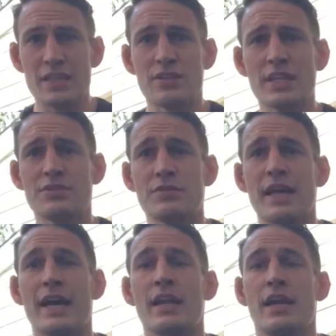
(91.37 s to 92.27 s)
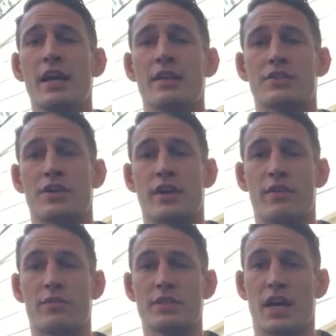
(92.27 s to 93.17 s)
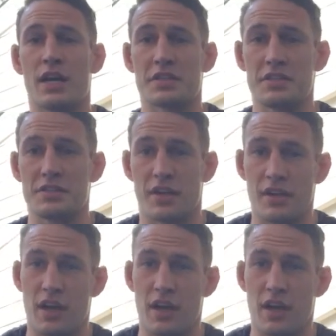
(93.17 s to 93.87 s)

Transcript: So let's do that. Let's start off with the Agni, Sara.